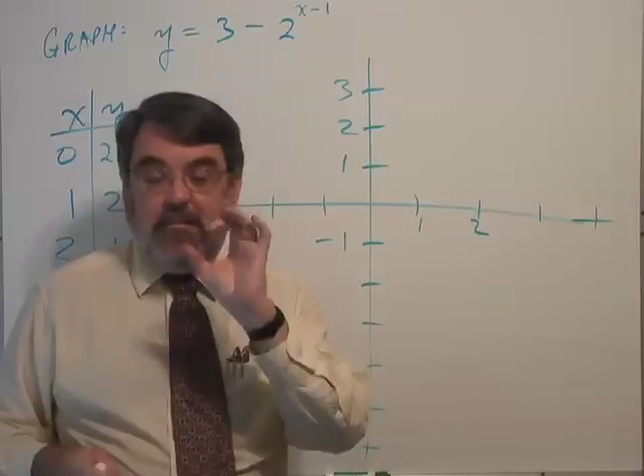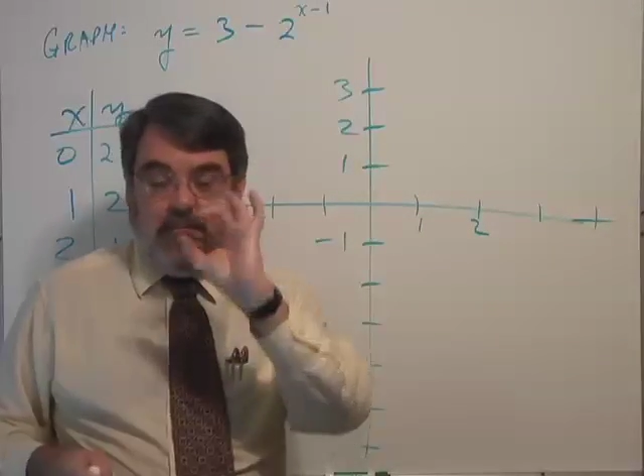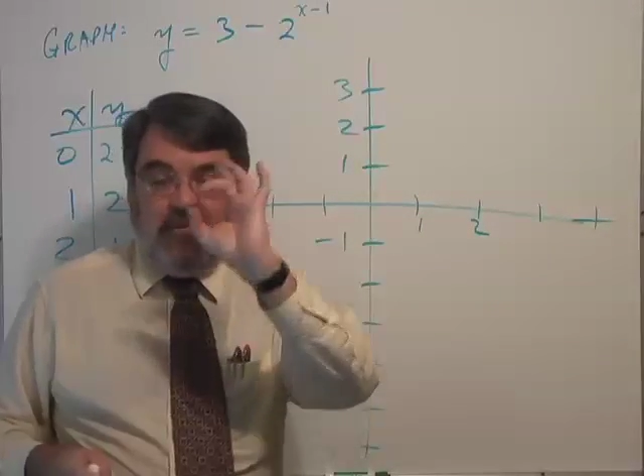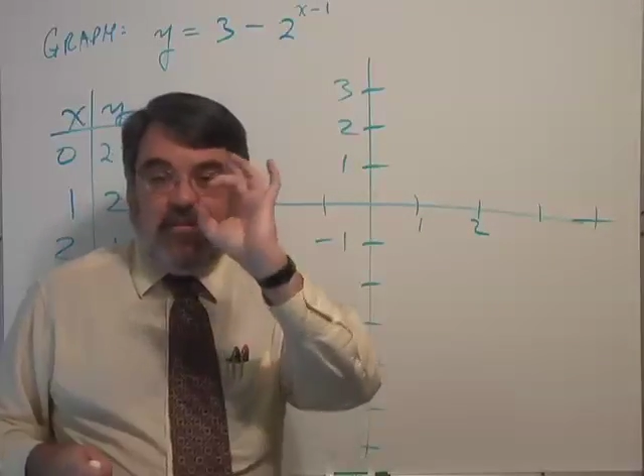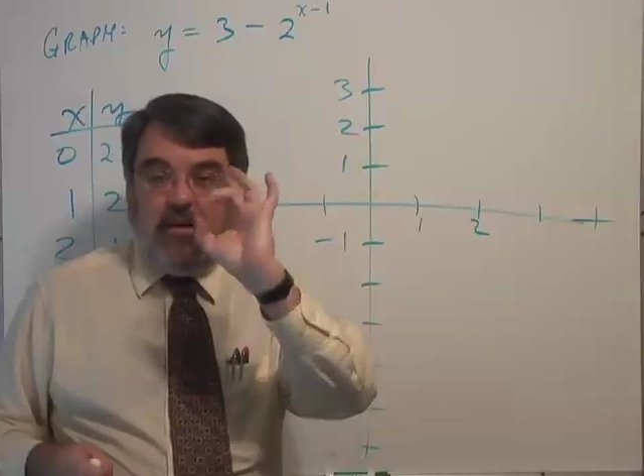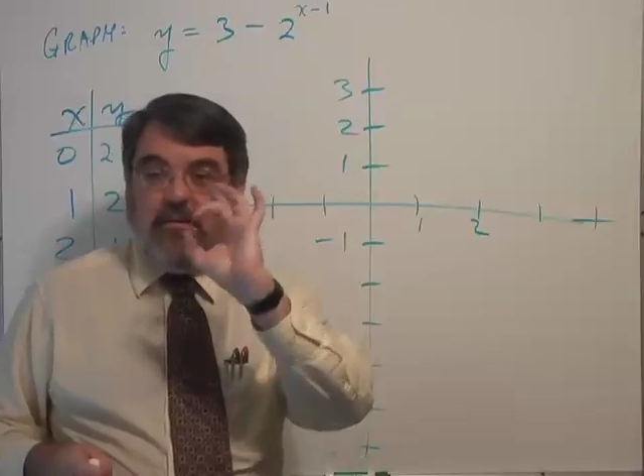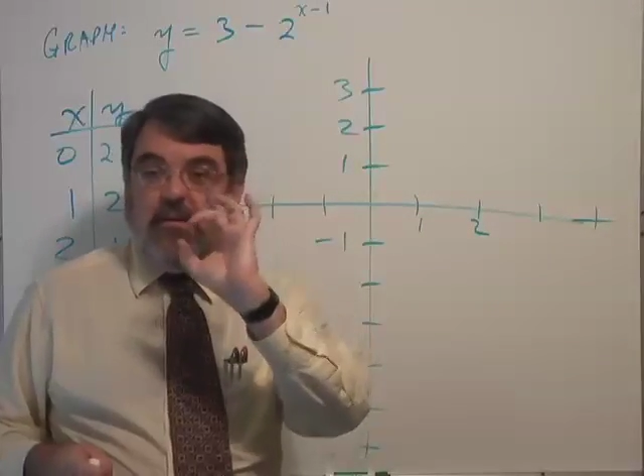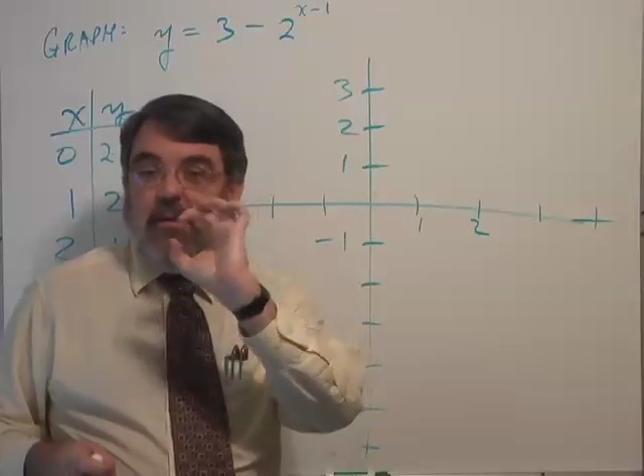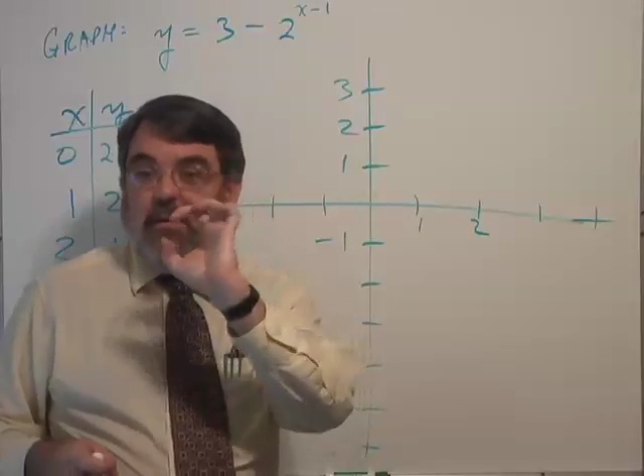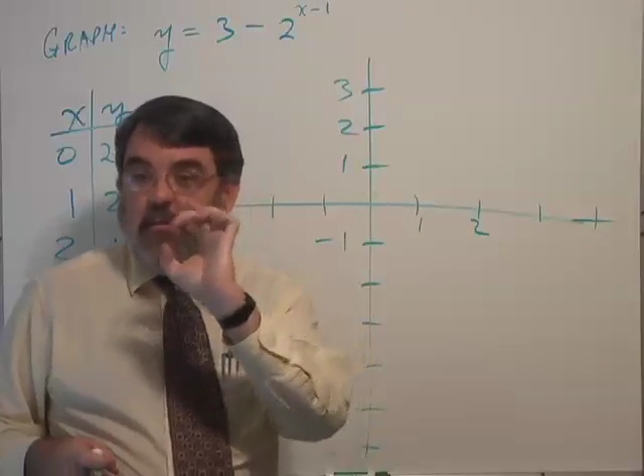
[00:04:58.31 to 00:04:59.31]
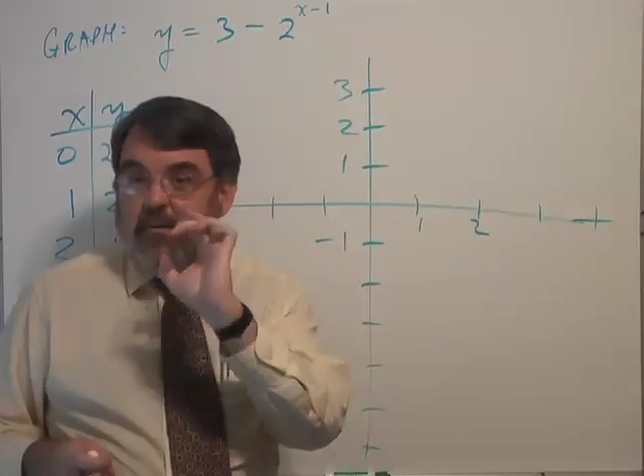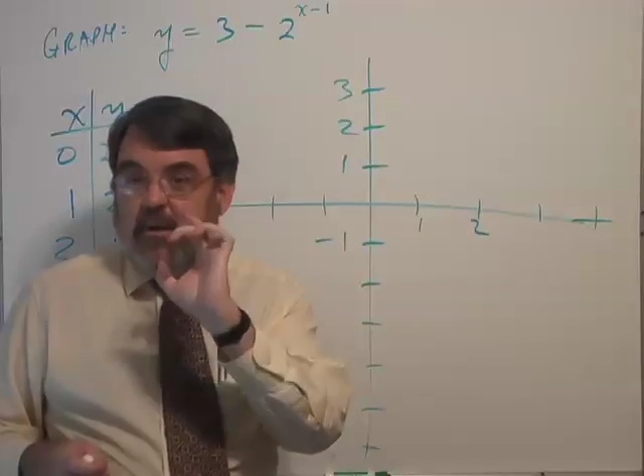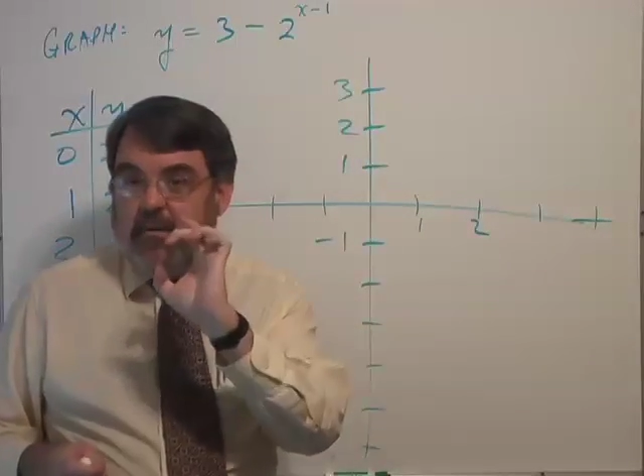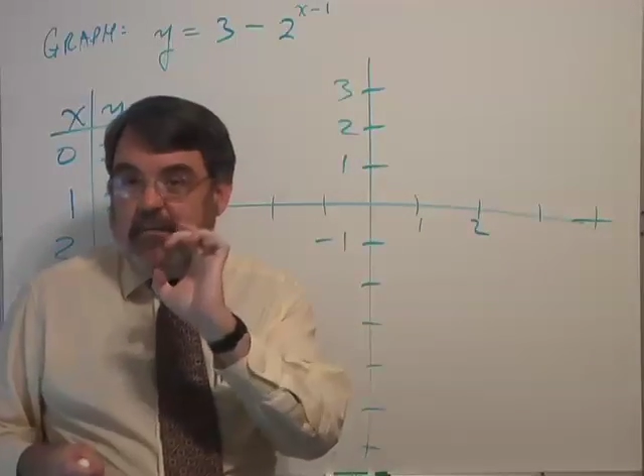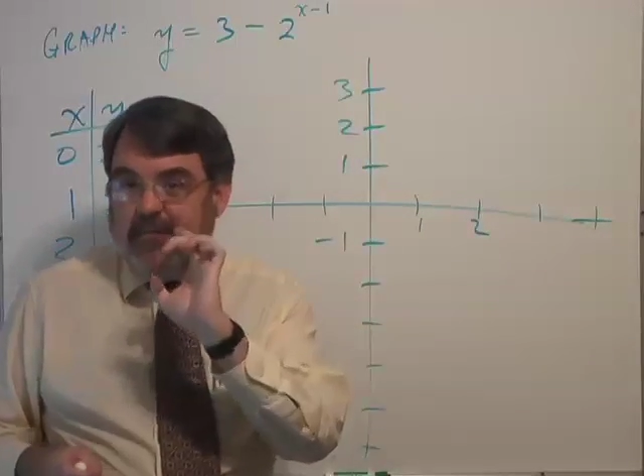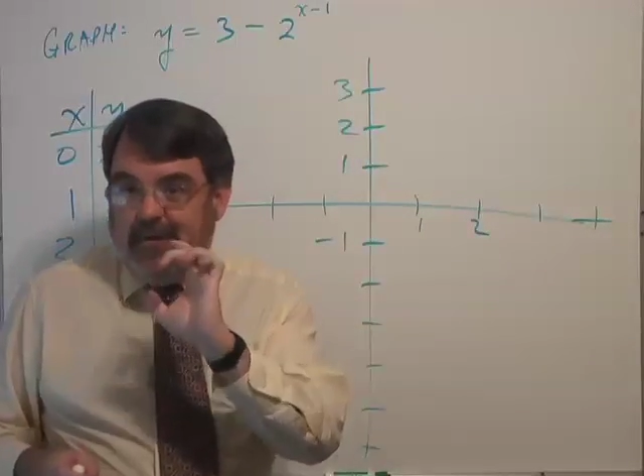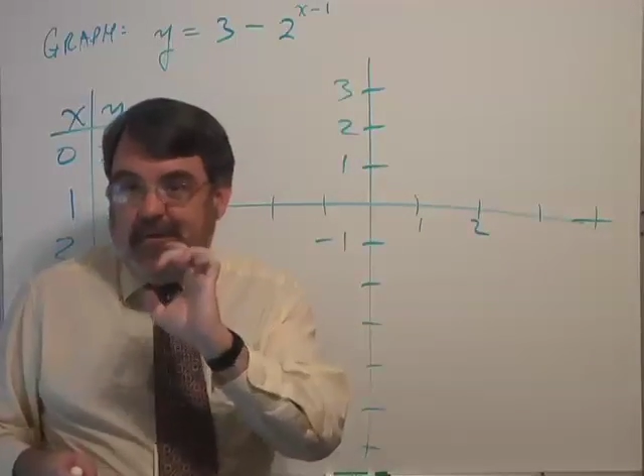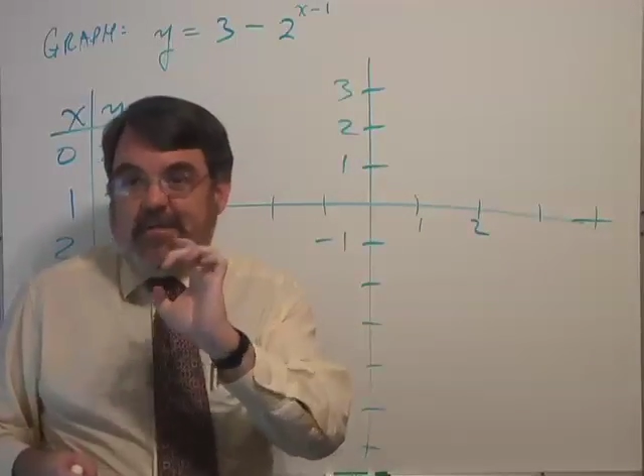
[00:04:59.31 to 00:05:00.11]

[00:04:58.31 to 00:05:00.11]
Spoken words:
And besides, when you have a very